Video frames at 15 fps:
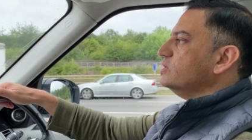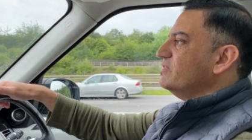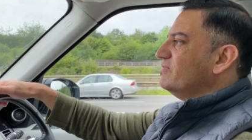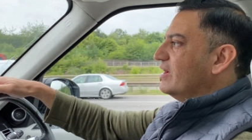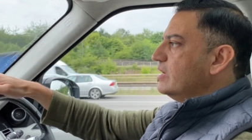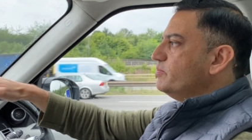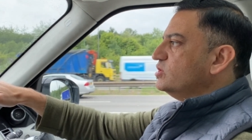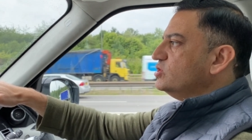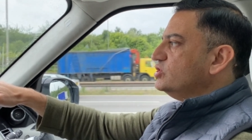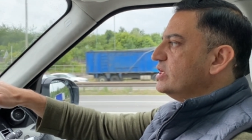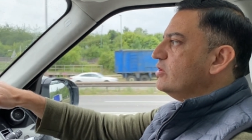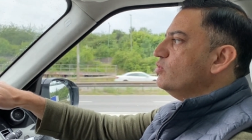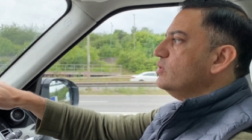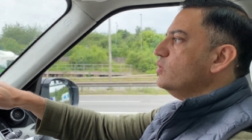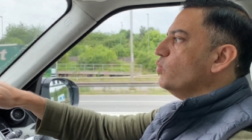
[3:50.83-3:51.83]
developers
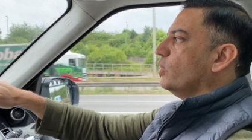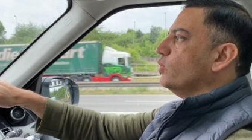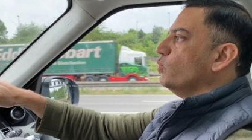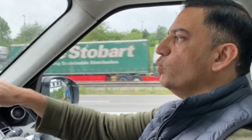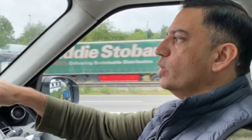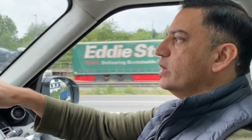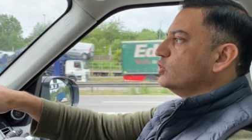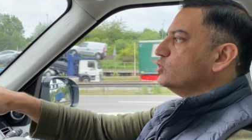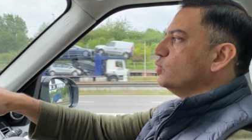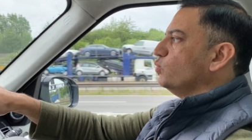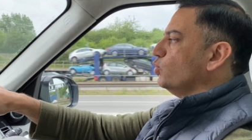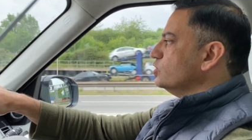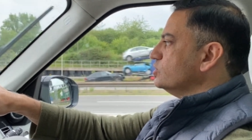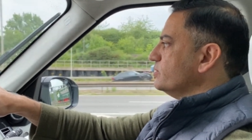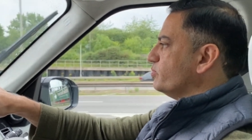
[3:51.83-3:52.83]
generally want to work
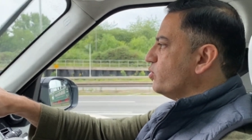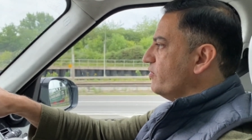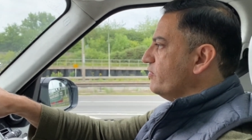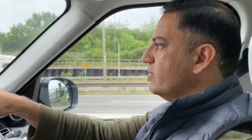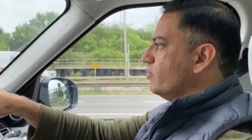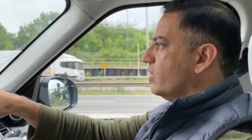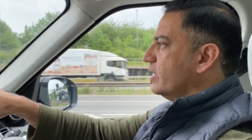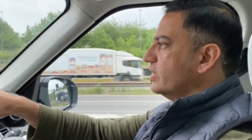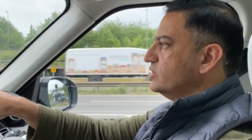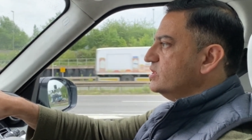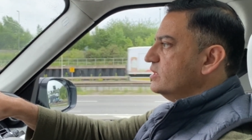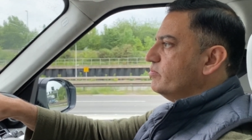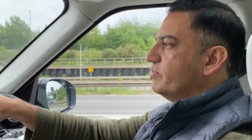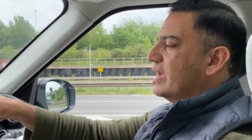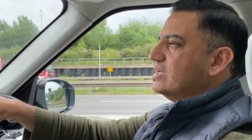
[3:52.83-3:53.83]
towards a profit
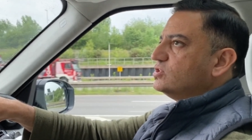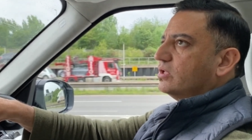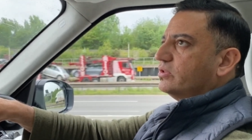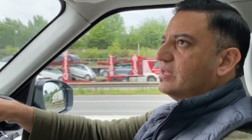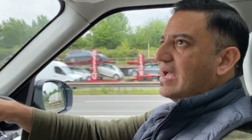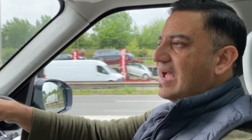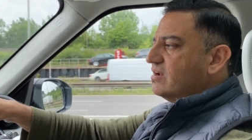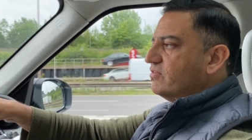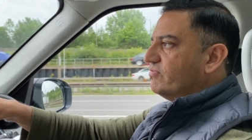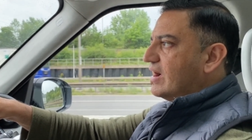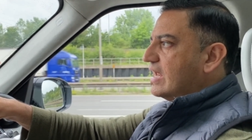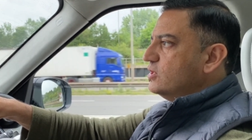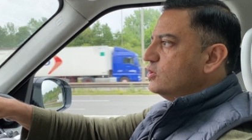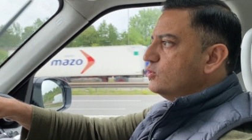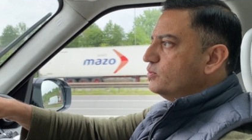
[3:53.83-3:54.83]
margin based on the end
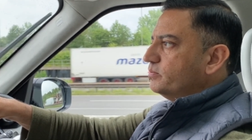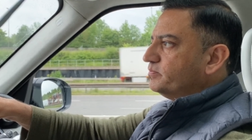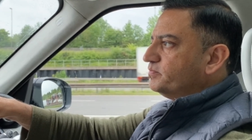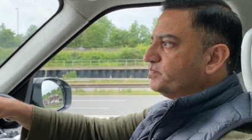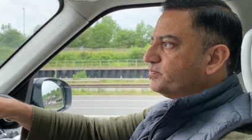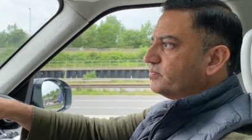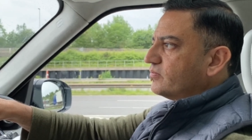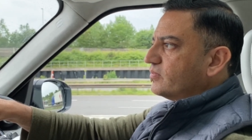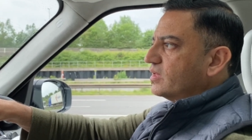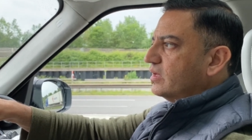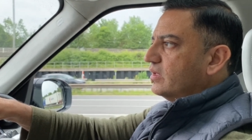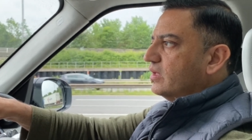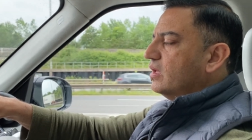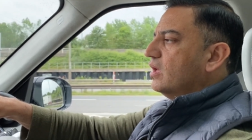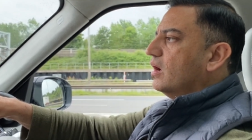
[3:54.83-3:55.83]
value
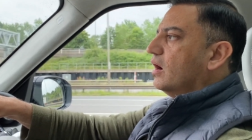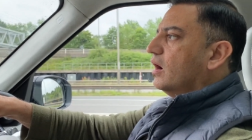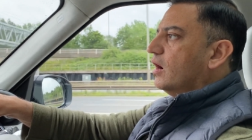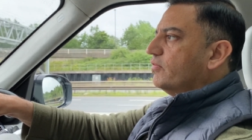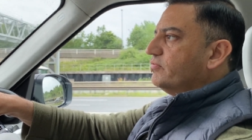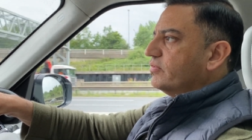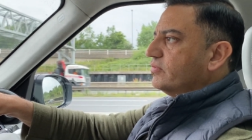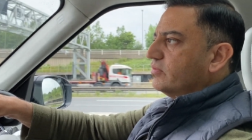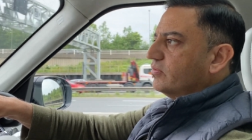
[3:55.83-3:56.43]
of,